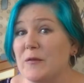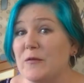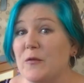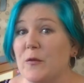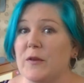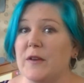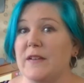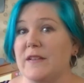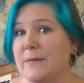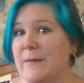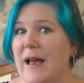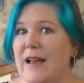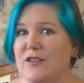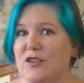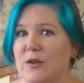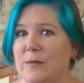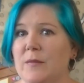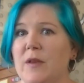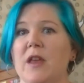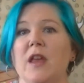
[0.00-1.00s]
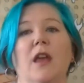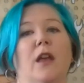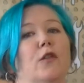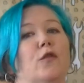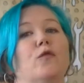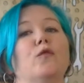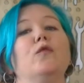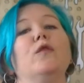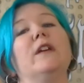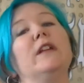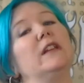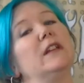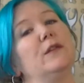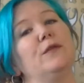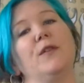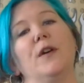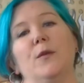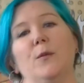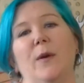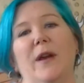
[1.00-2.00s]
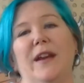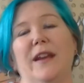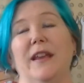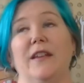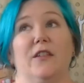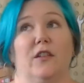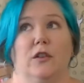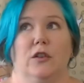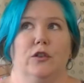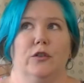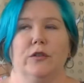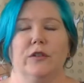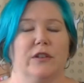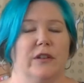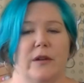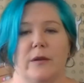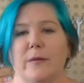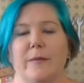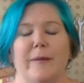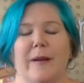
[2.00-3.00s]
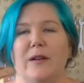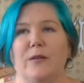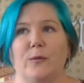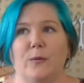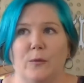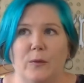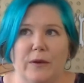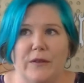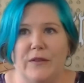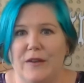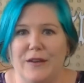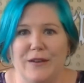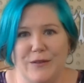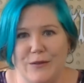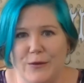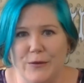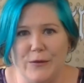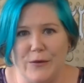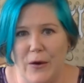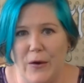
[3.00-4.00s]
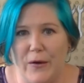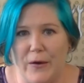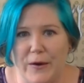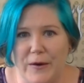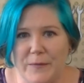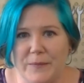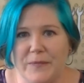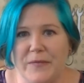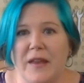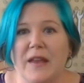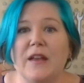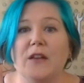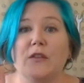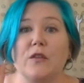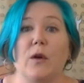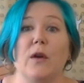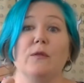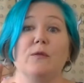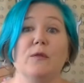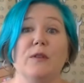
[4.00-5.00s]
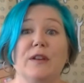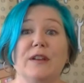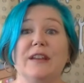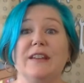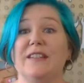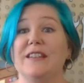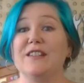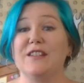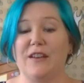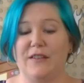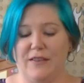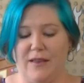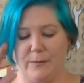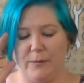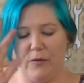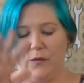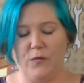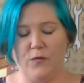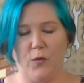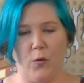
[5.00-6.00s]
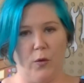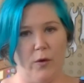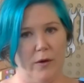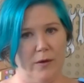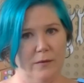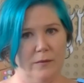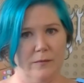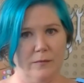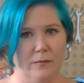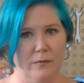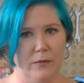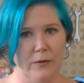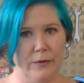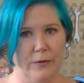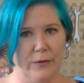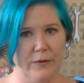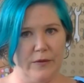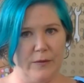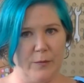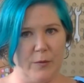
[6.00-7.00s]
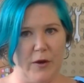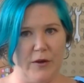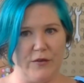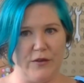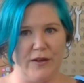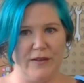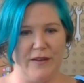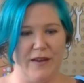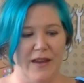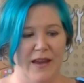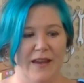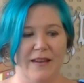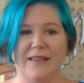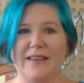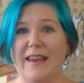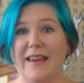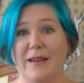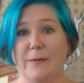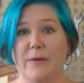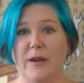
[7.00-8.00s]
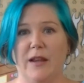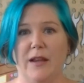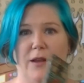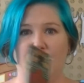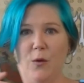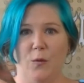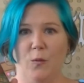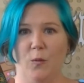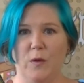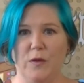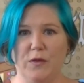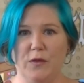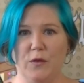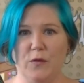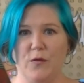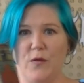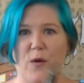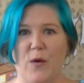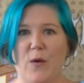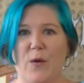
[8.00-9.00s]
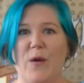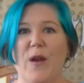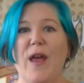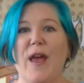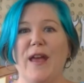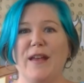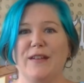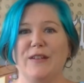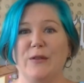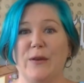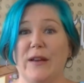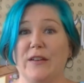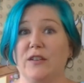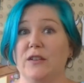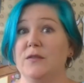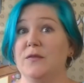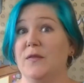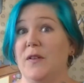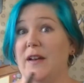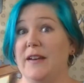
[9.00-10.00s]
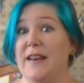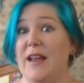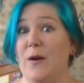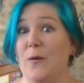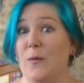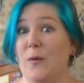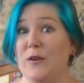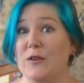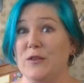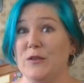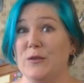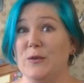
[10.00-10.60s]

you smash them. It's a really fun way to get to learn a little bit about what's in your yard. So I really suggest that before you do this project, take a minute with your phone to actually find out what you